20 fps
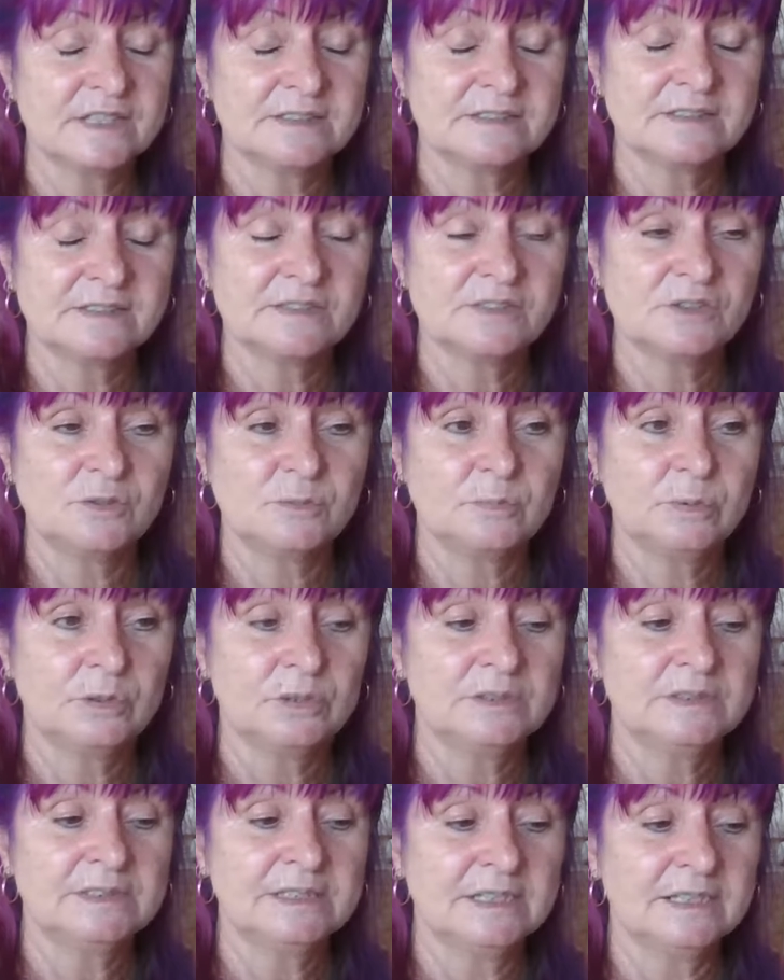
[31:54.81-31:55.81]
access to
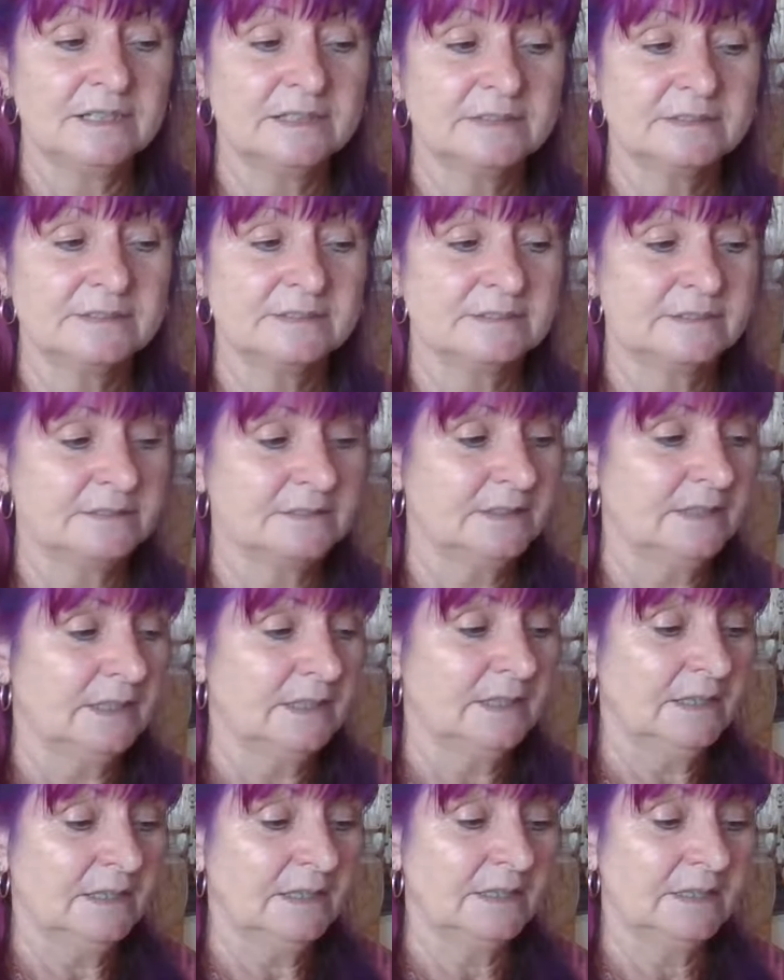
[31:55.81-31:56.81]
podcasts,
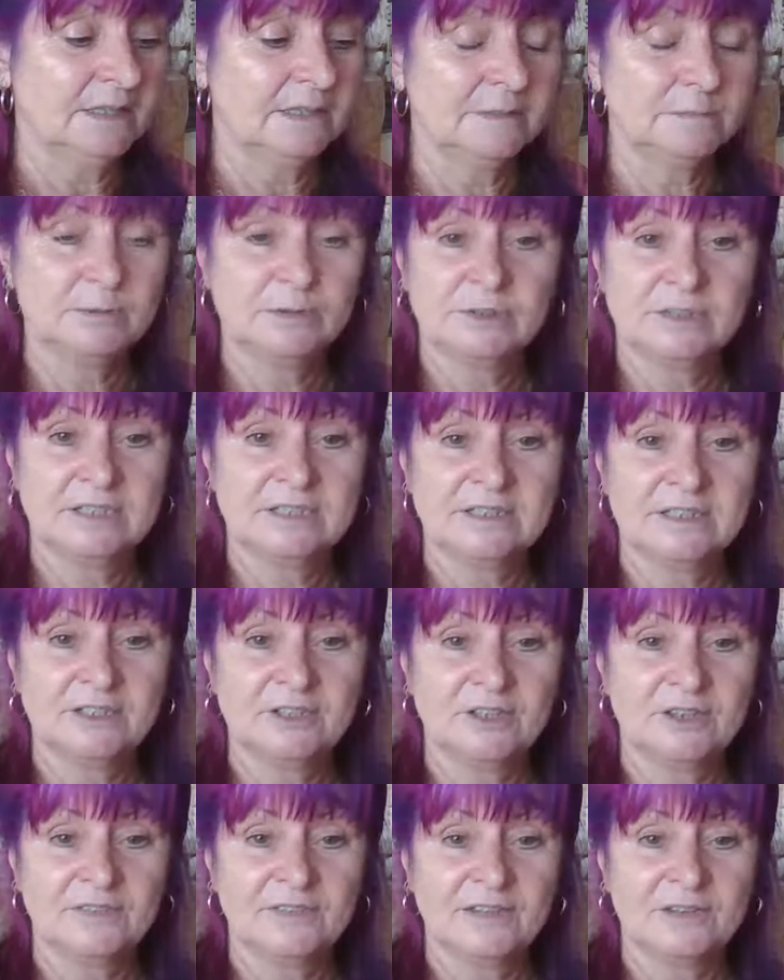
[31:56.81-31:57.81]
or anything
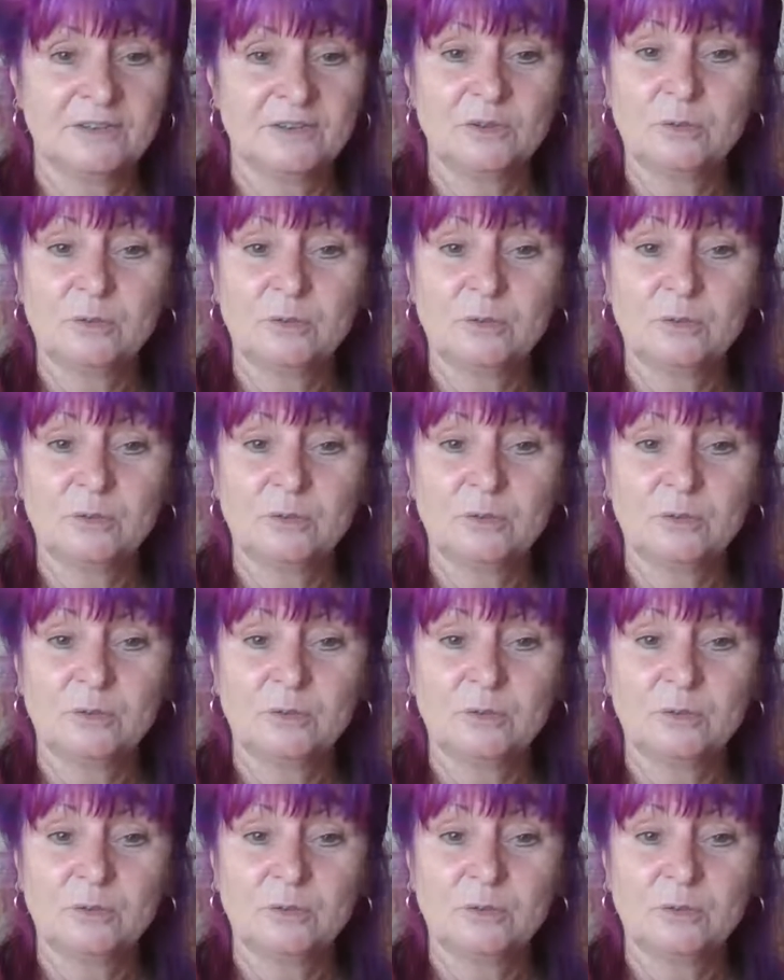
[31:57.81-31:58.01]
like that.